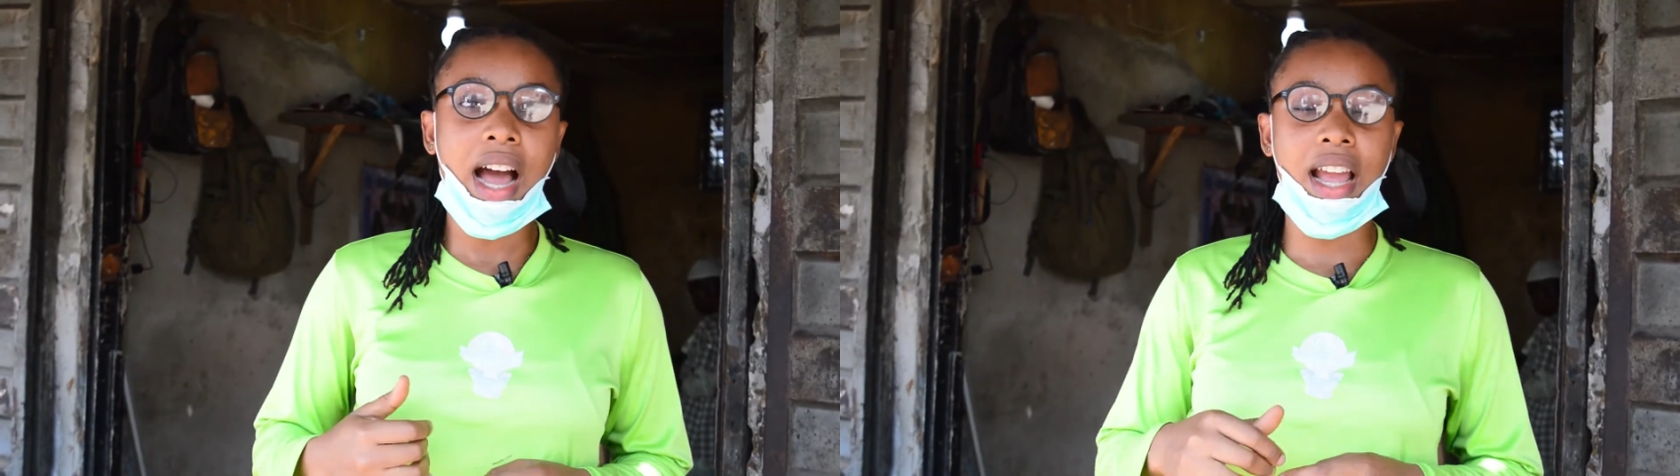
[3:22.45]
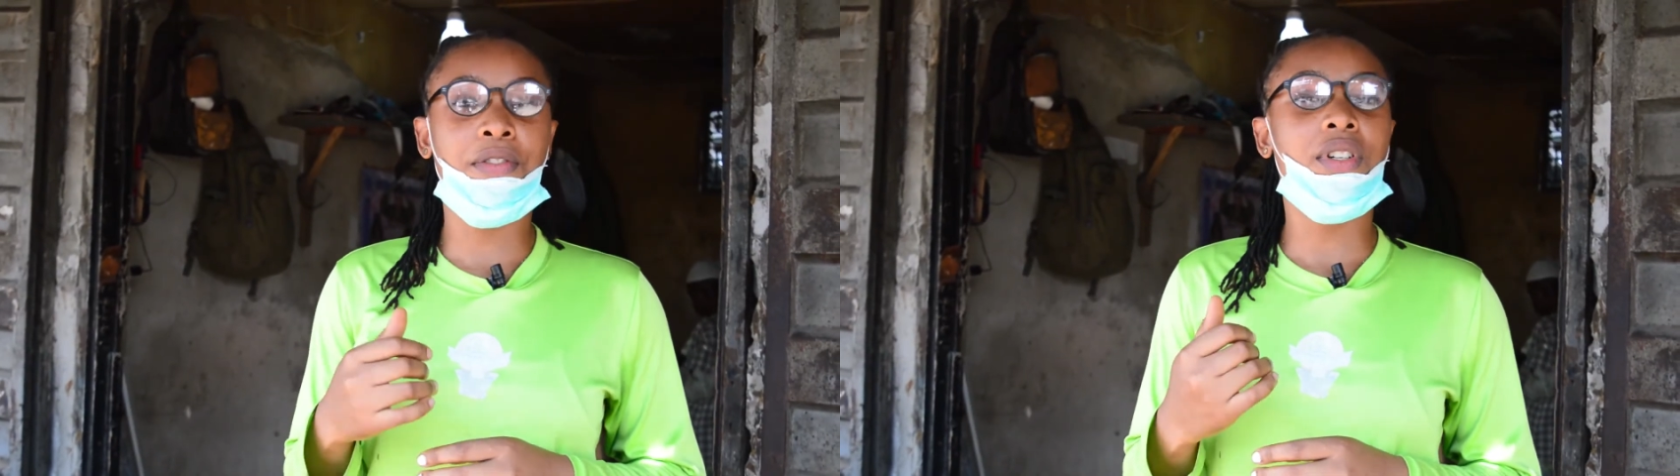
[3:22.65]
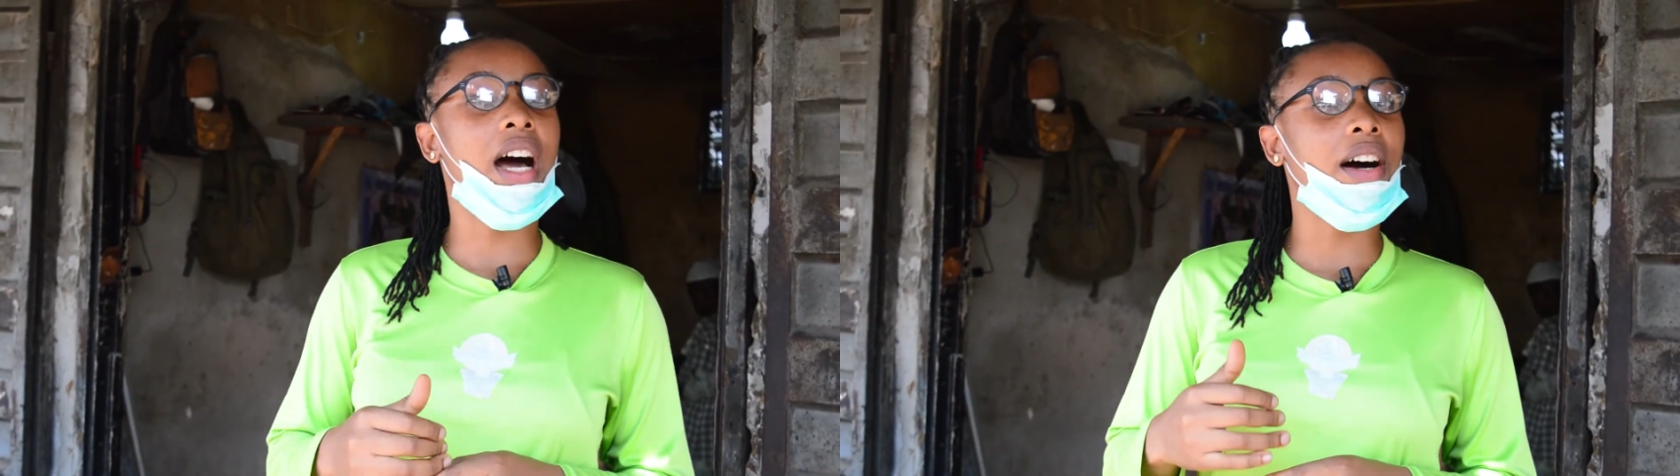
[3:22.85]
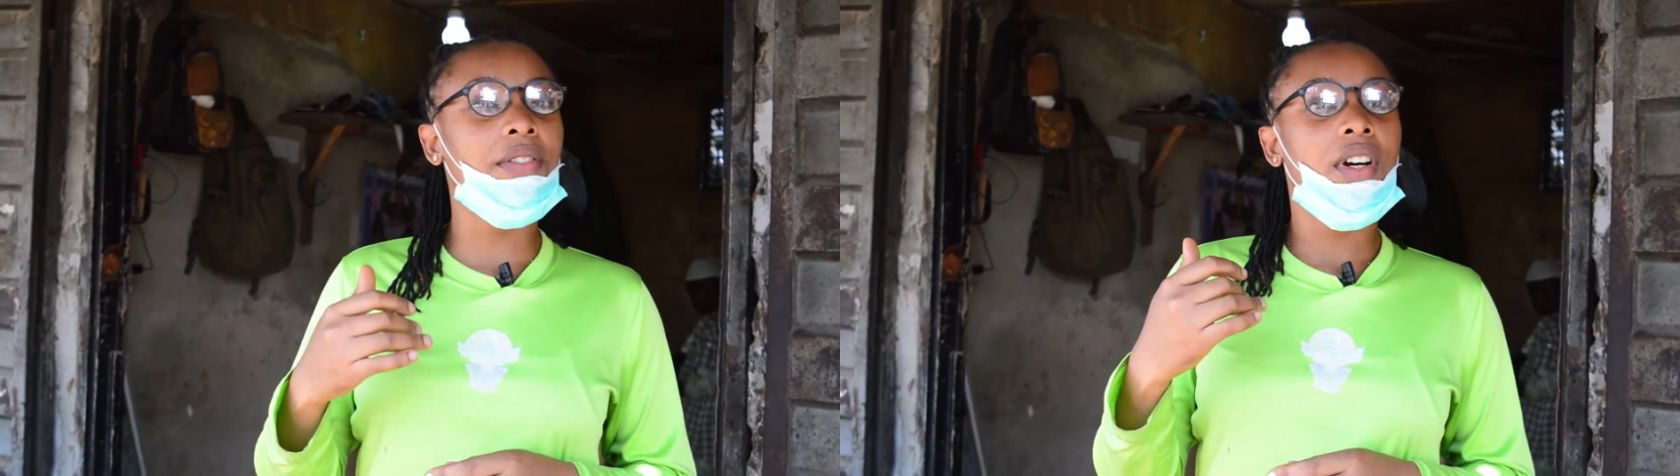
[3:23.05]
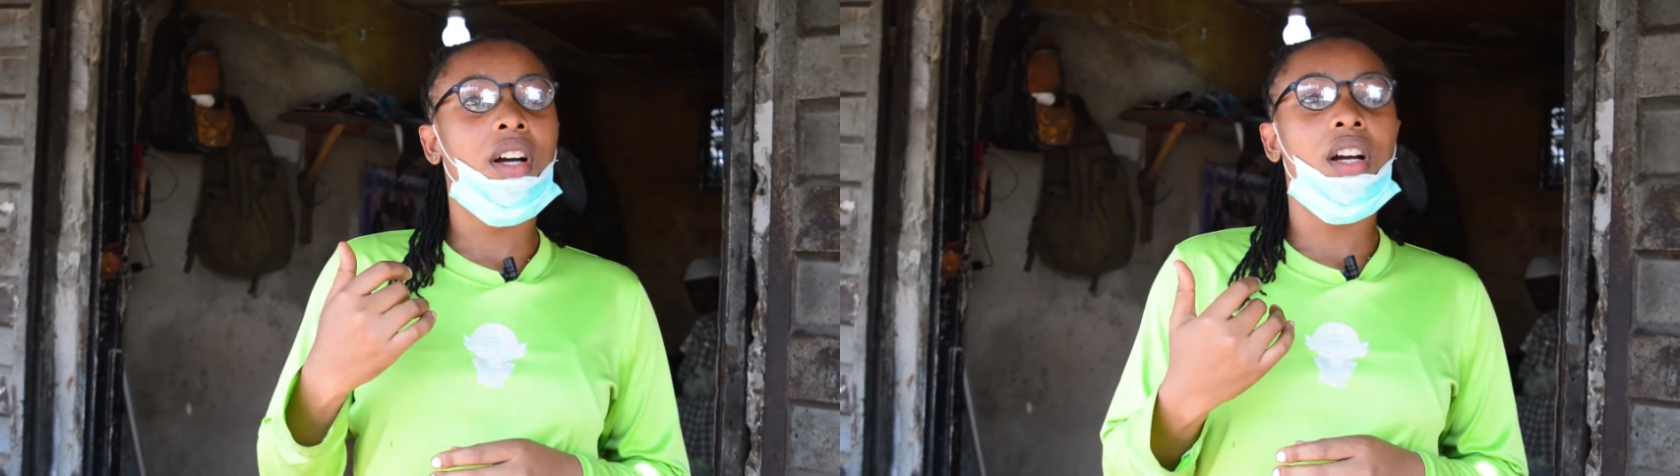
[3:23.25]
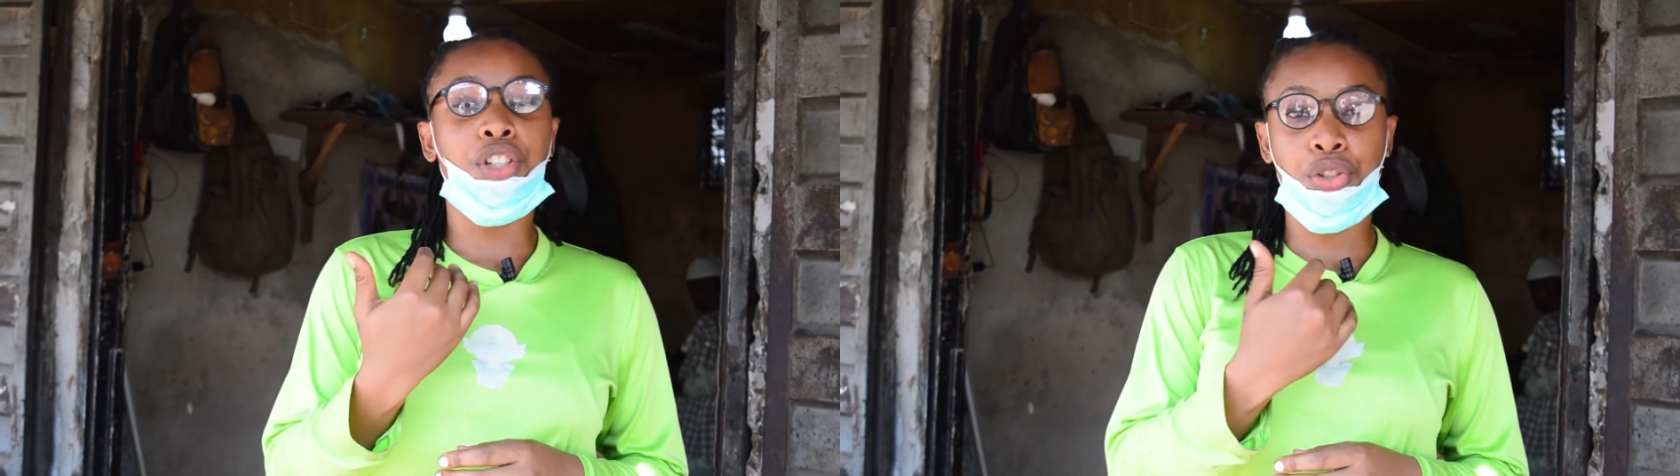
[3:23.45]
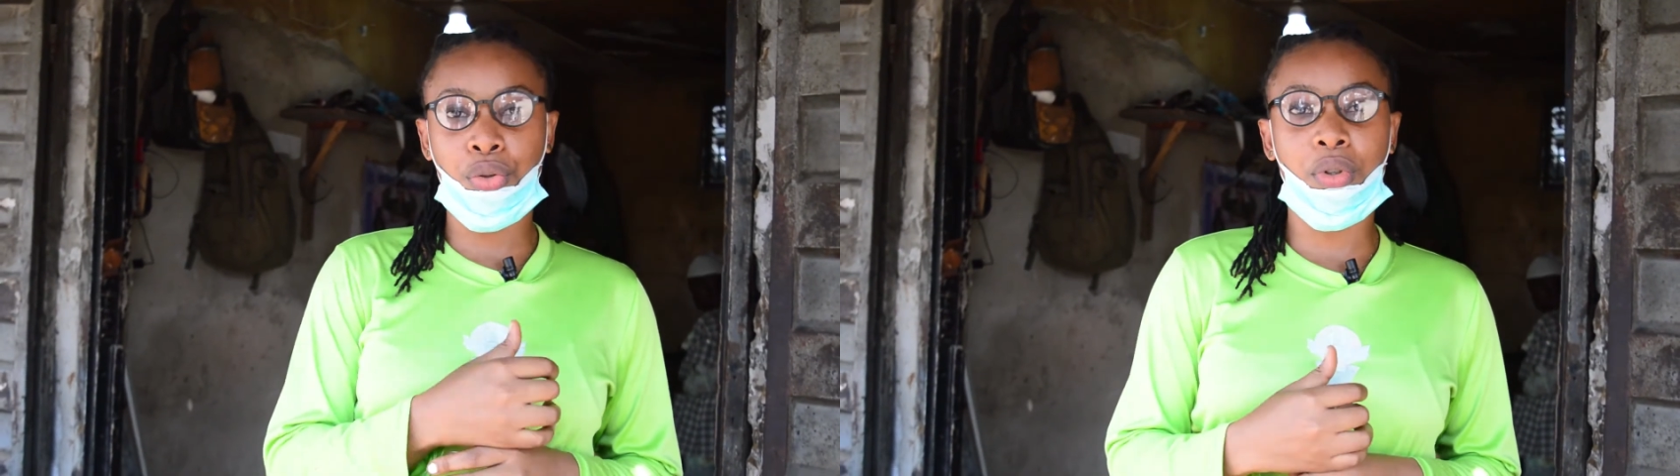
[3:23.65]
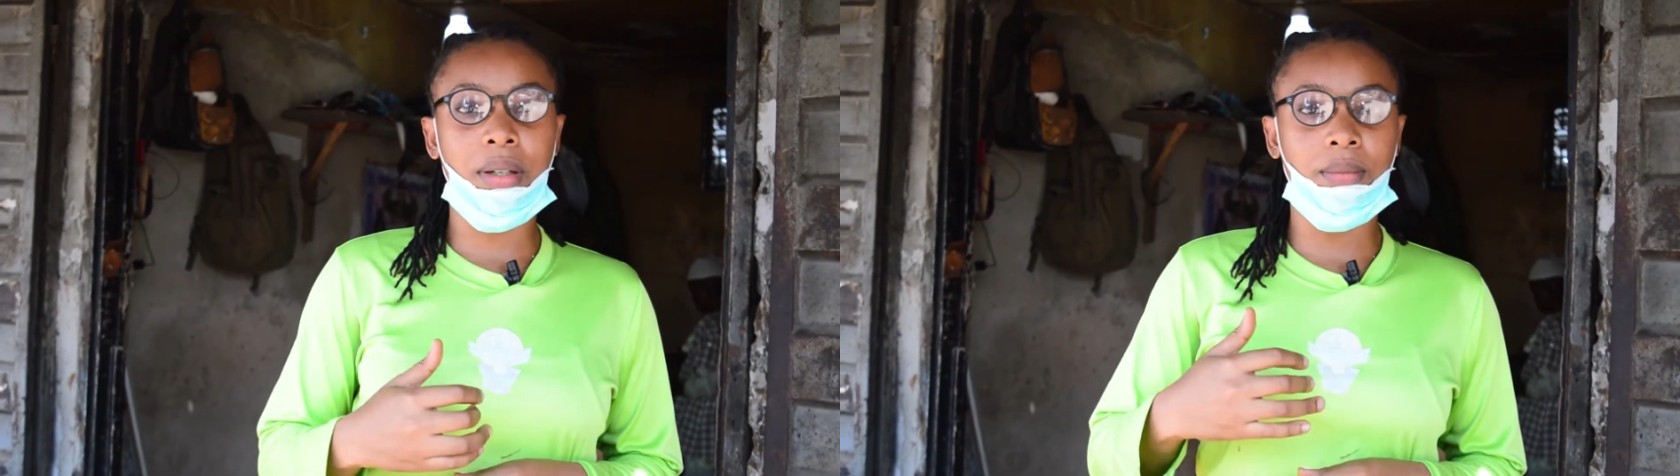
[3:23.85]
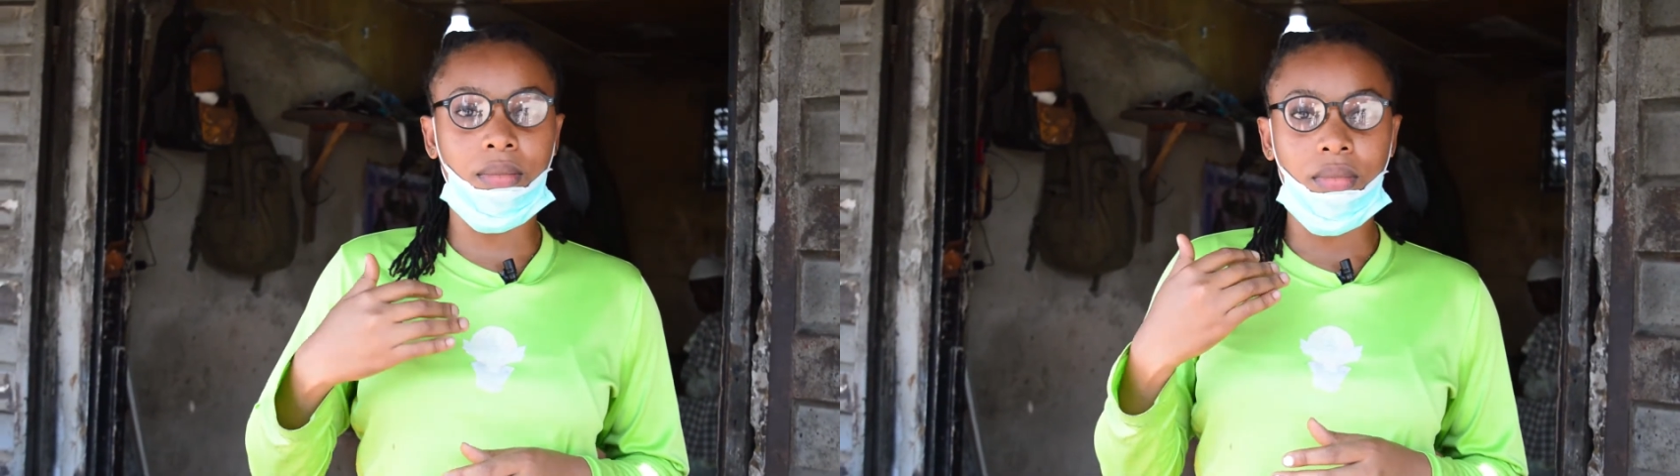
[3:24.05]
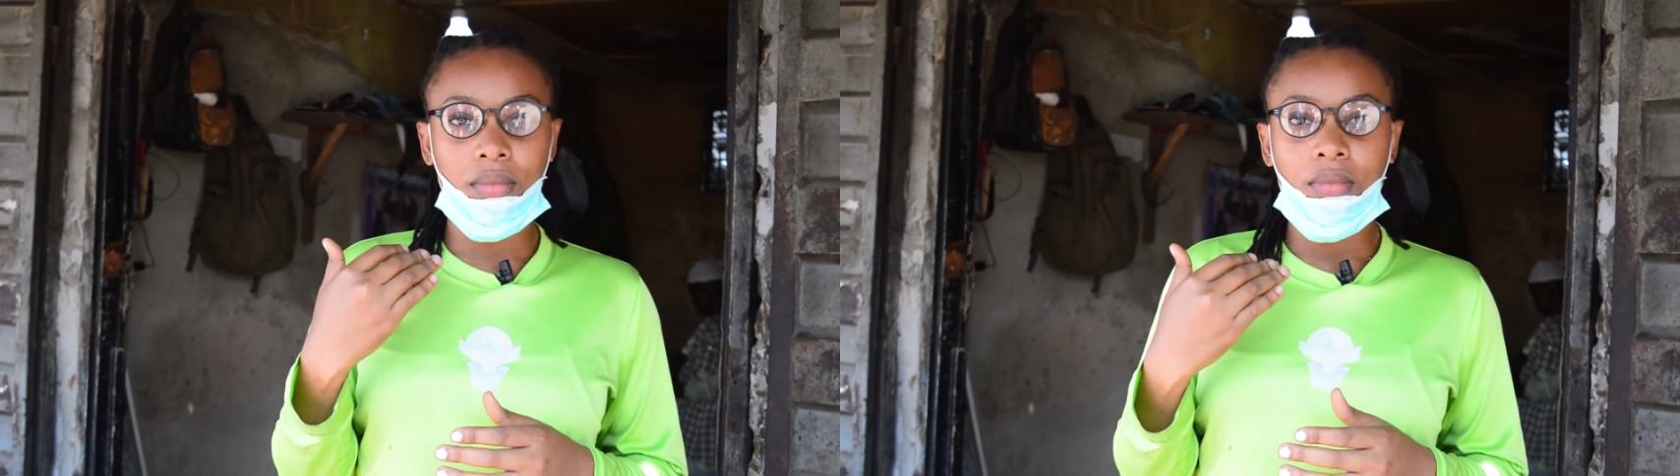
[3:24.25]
I even have a shoe I'm